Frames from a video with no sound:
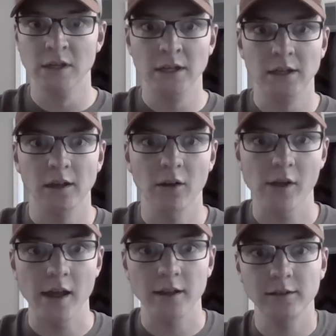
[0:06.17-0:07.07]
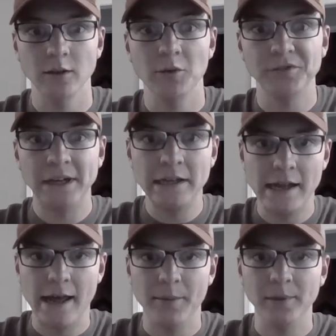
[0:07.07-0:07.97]
Okay, so it finally
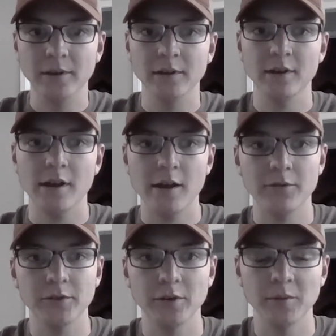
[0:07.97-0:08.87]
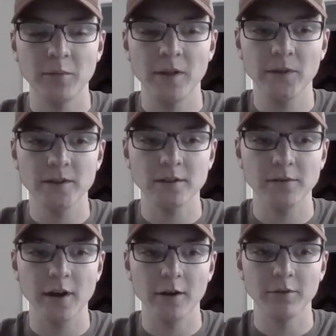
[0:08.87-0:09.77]
happened. After months of
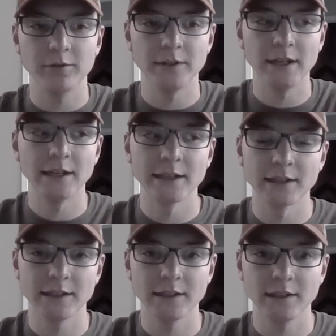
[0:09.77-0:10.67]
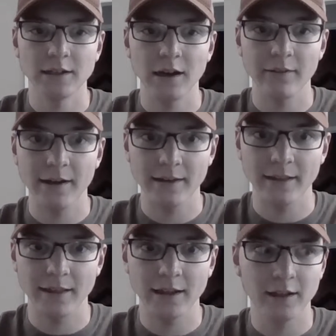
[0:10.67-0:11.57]
careful flying, I wrecked the
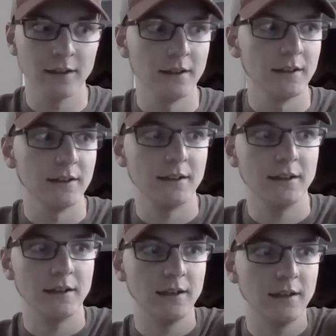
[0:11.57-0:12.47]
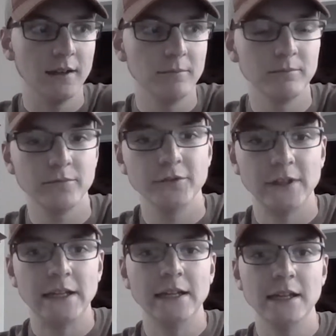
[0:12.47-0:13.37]
thing.
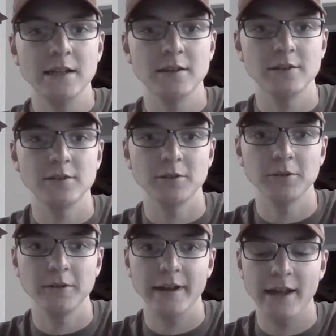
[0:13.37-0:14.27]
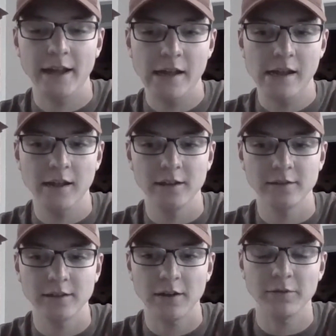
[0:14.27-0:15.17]
Flying into a,
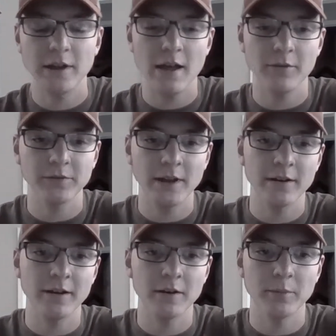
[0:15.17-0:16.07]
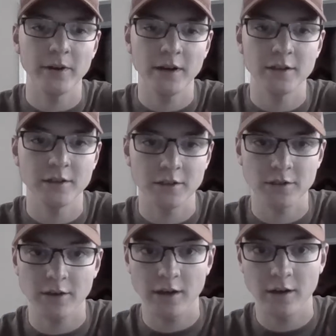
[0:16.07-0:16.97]
I was flying around a bridge, I'll show you
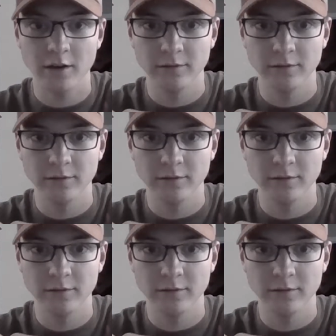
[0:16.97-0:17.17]
here.